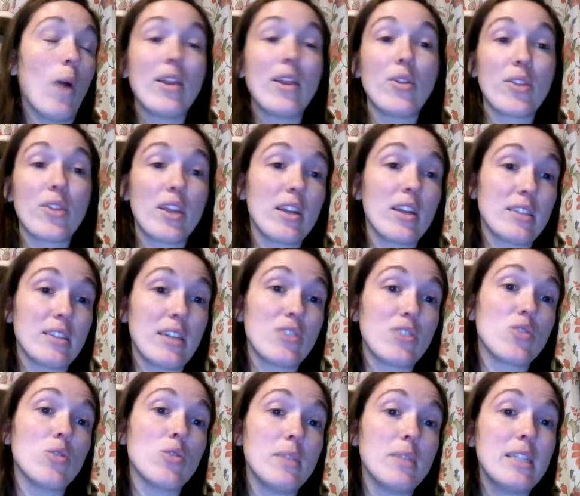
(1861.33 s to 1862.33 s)
why you think a
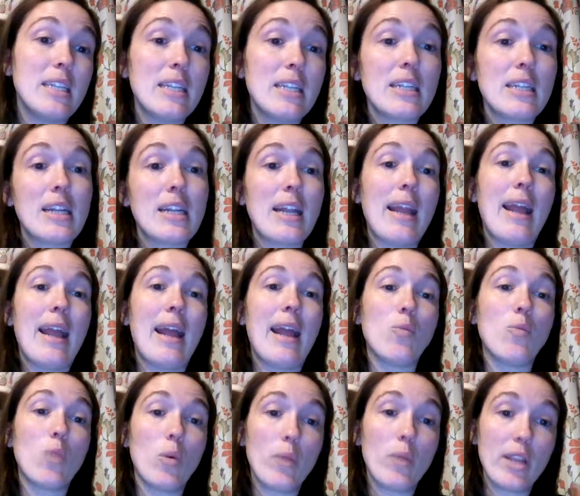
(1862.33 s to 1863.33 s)
dental would be needed
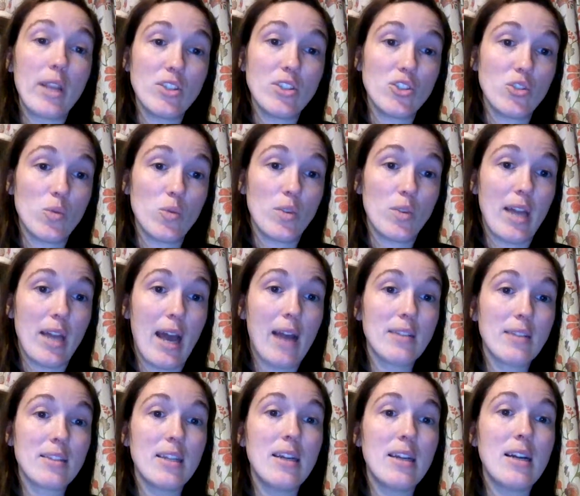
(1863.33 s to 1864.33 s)
and what we can do with
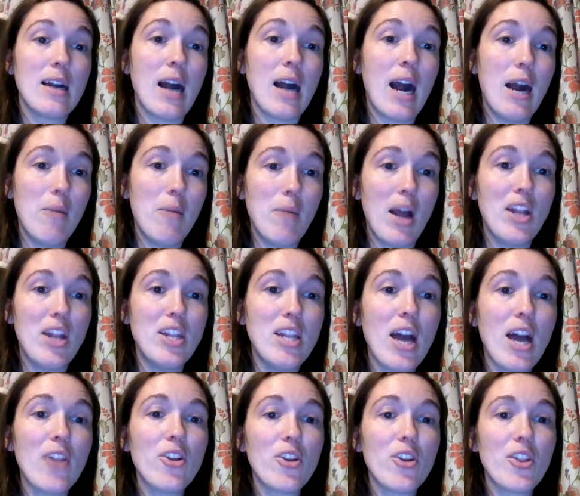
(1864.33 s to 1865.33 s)
that.
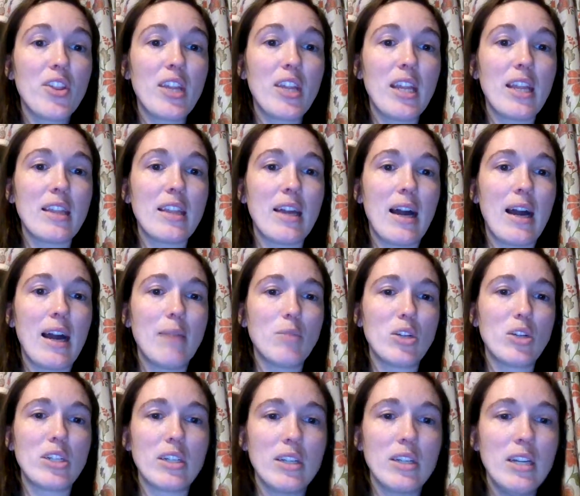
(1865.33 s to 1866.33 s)
Another thing that I'm
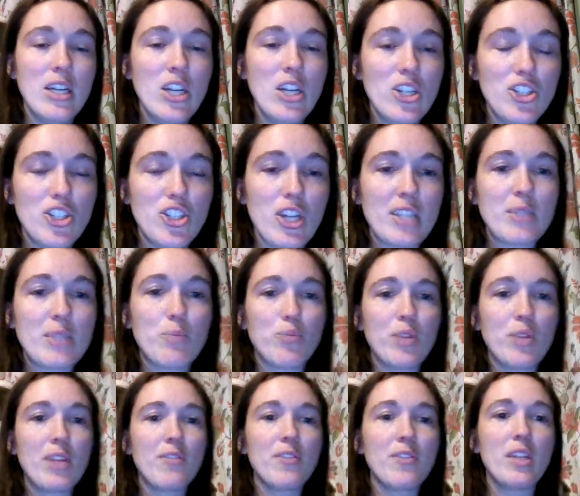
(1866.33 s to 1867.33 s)
going to just
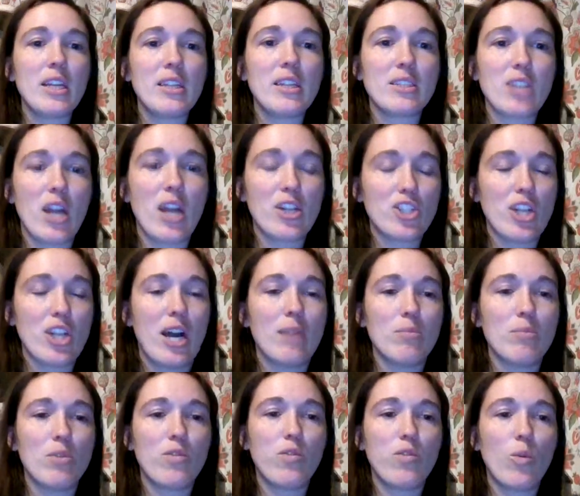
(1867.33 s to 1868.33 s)
briefly touch
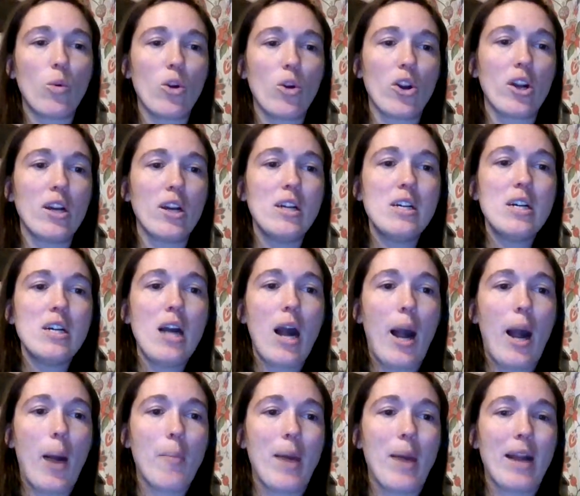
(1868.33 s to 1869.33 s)
on before
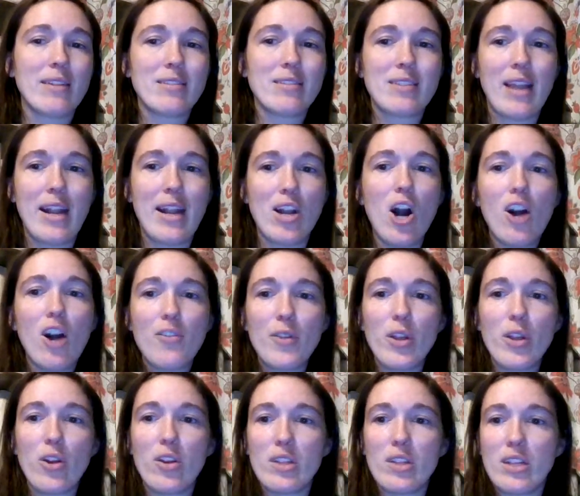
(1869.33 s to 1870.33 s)
I sign off
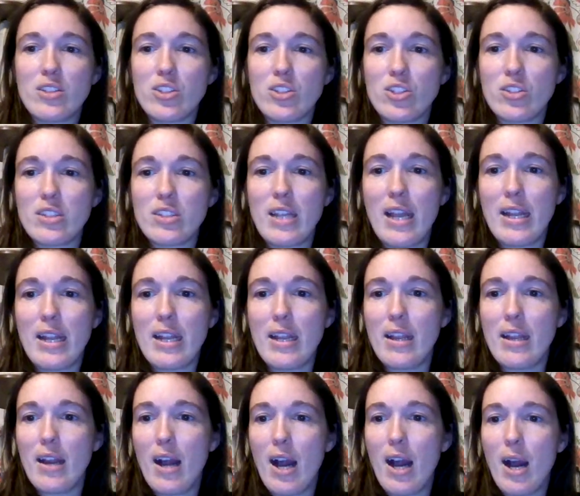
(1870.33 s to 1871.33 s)
here, unless there's
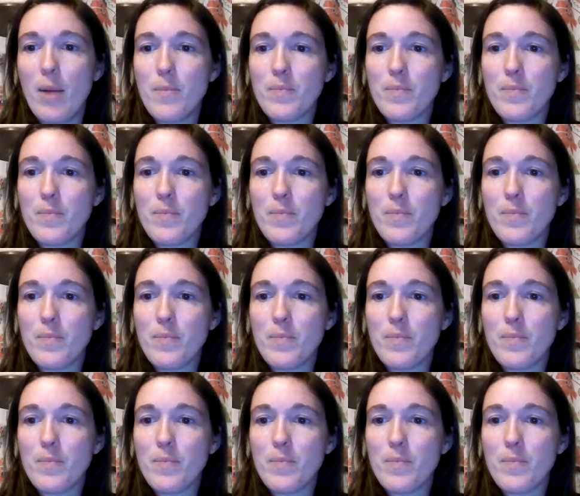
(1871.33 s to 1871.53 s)
any,